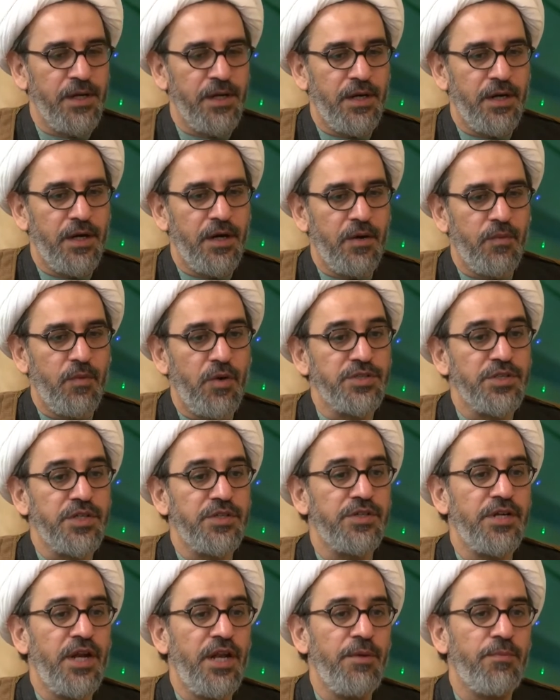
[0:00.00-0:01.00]
Was it
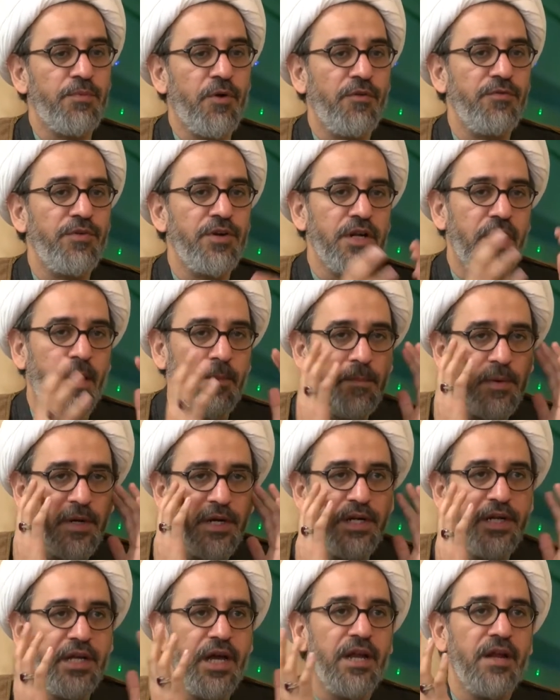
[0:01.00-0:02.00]
really Prophet
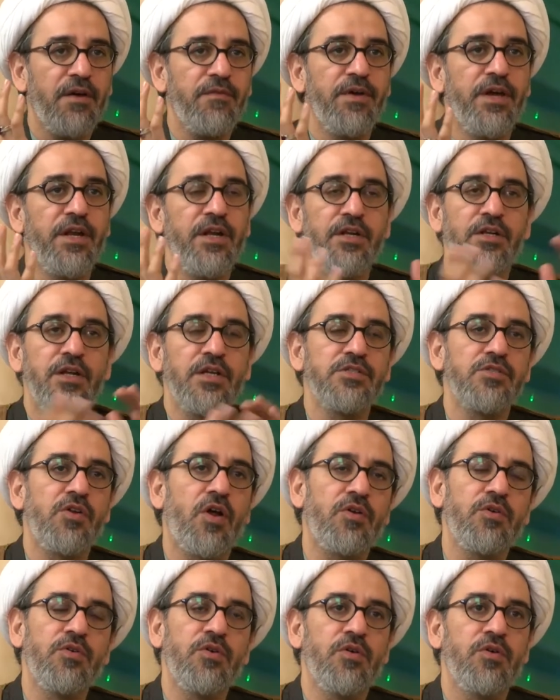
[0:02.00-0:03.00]
completely unaware? He does
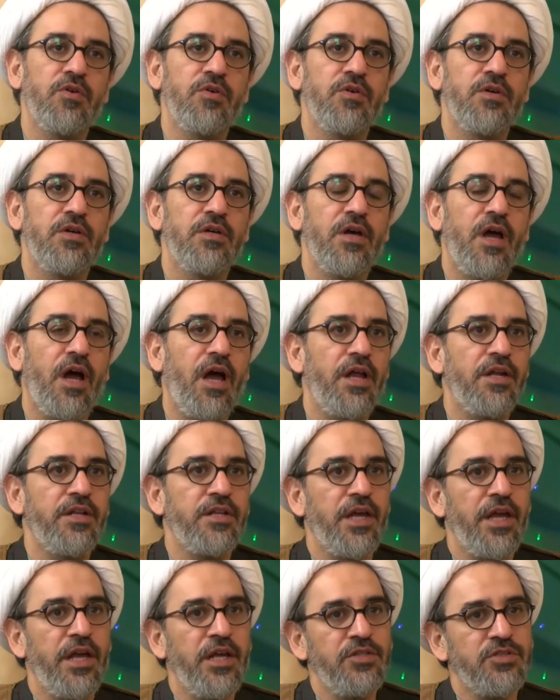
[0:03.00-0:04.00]
not know, and
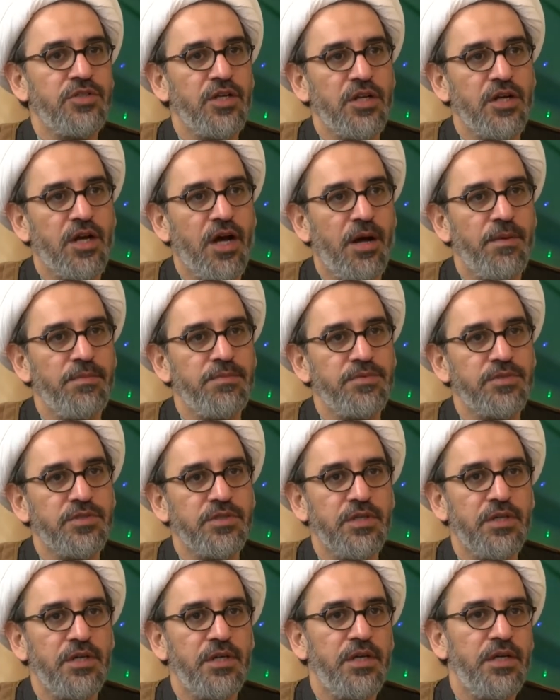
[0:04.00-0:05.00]
the angel comes,
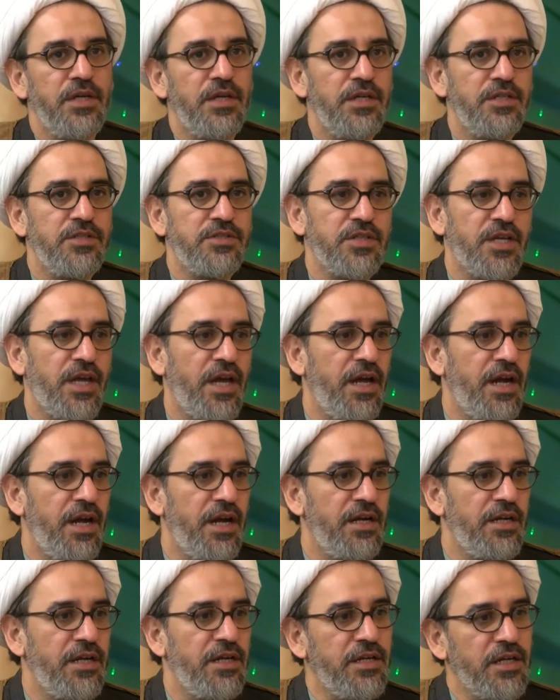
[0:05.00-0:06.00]
he is
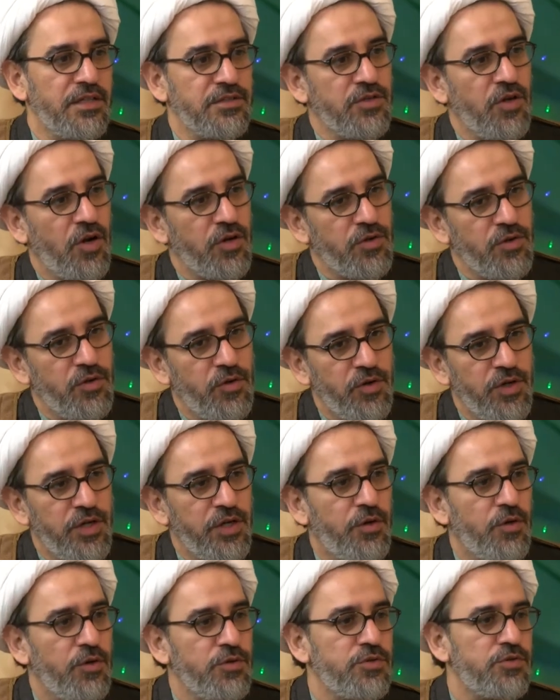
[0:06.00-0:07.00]
scared, he does not know, he
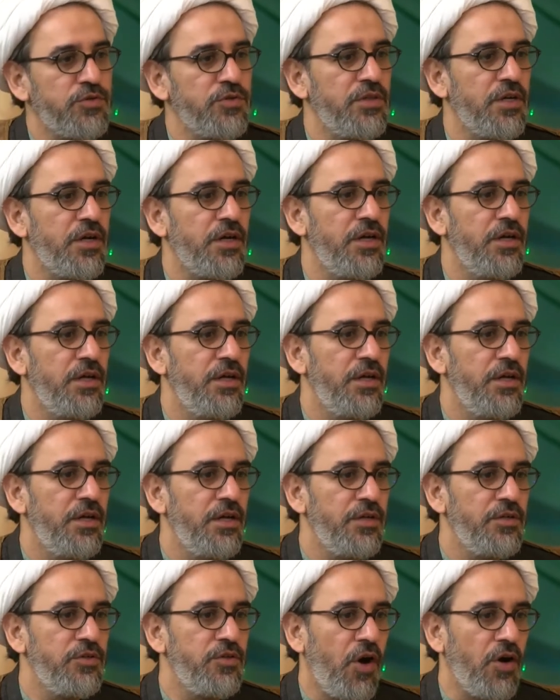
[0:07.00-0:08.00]
goes to the
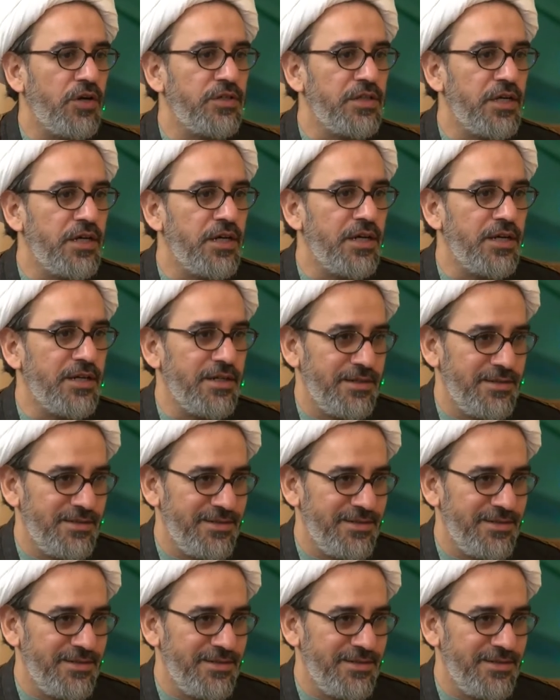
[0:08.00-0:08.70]
doctor,